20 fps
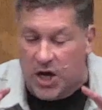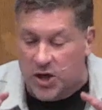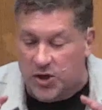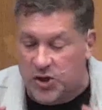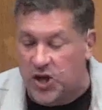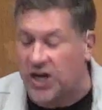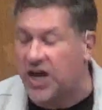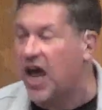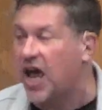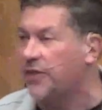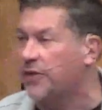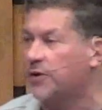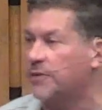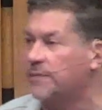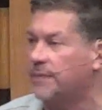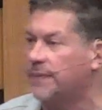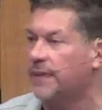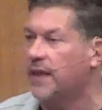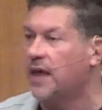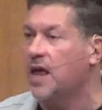together.
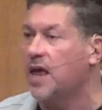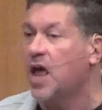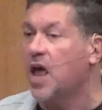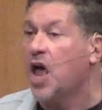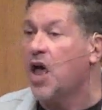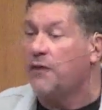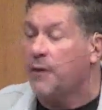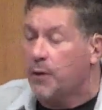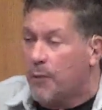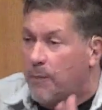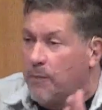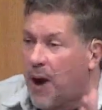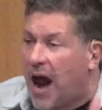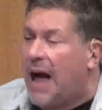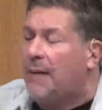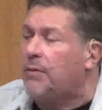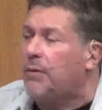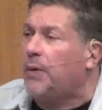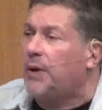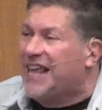They were
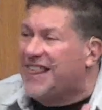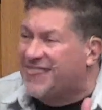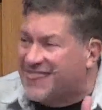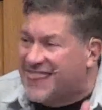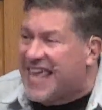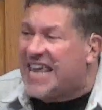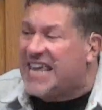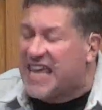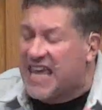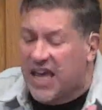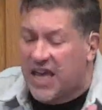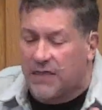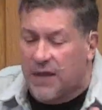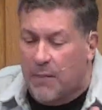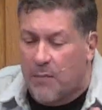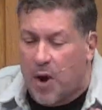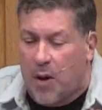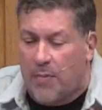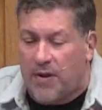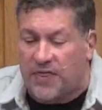probably thinking in the
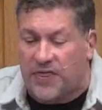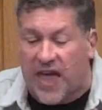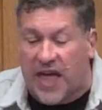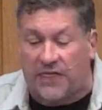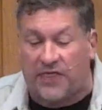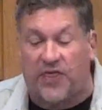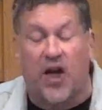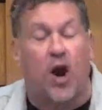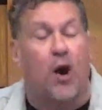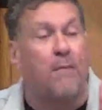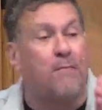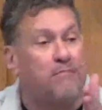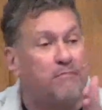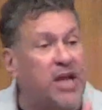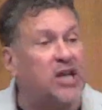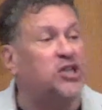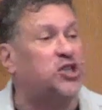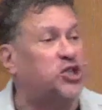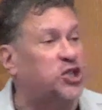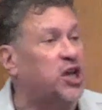moment that their
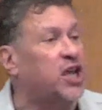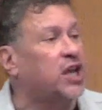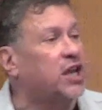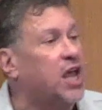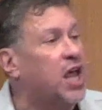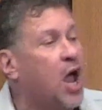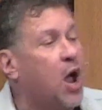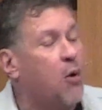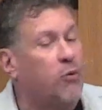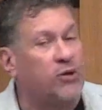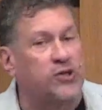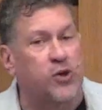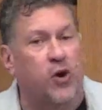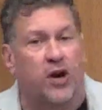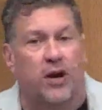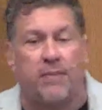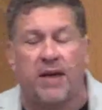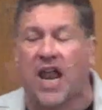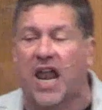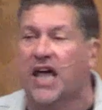mission was going
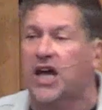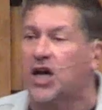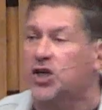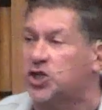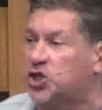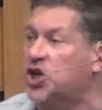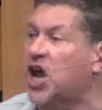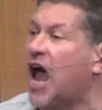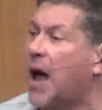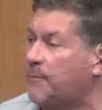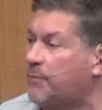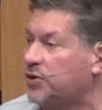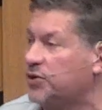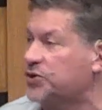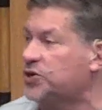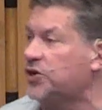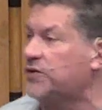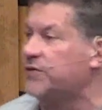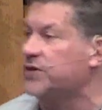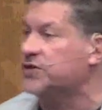to be like a chapel
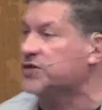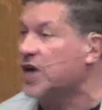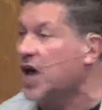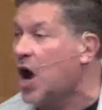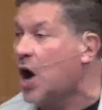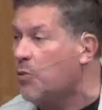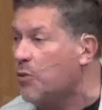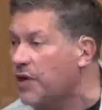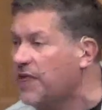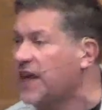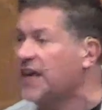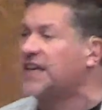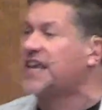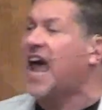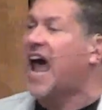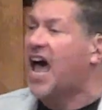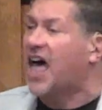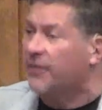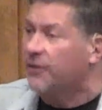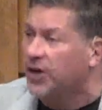service where they'd
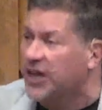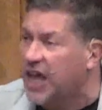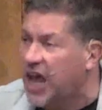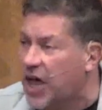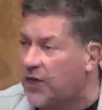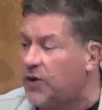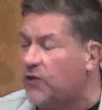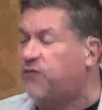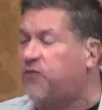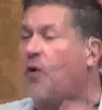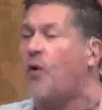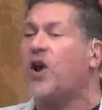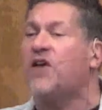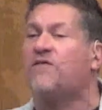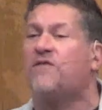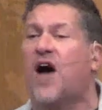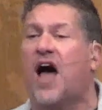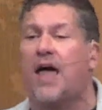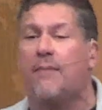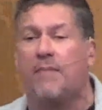gather together
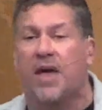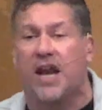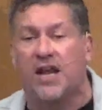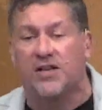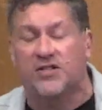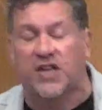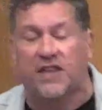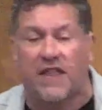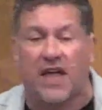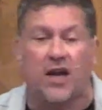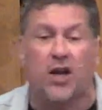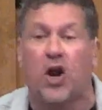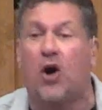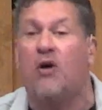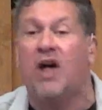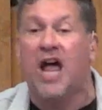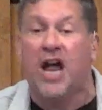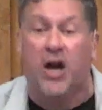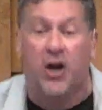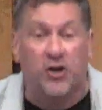45 minutes and then, you know,
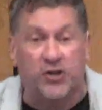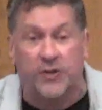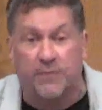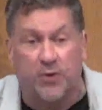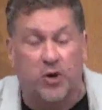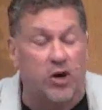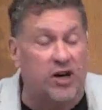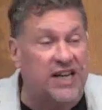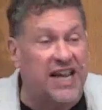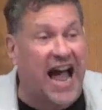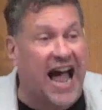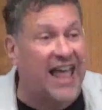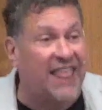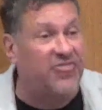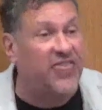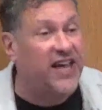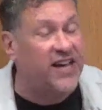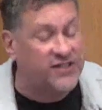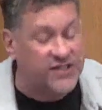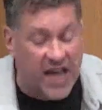hear some good God
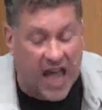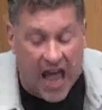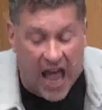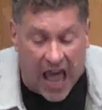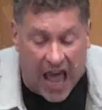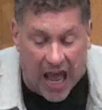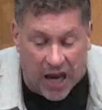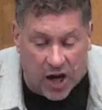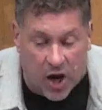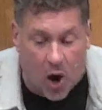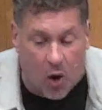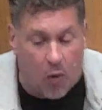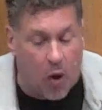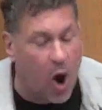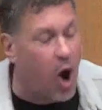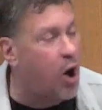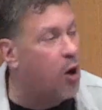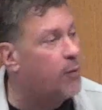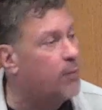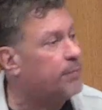things and go
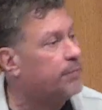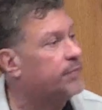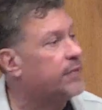home.